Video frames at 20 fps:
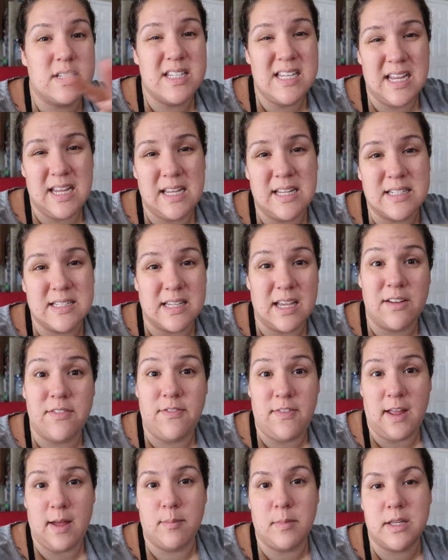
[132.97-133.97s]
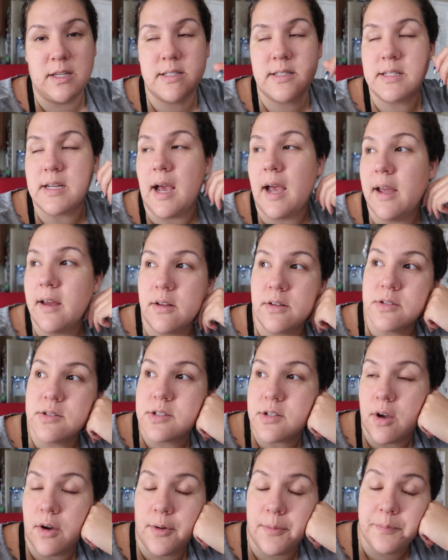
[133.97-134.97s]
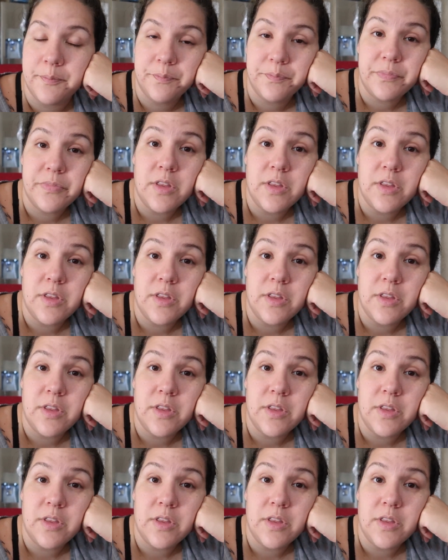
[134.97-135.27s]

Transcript: tins like family style so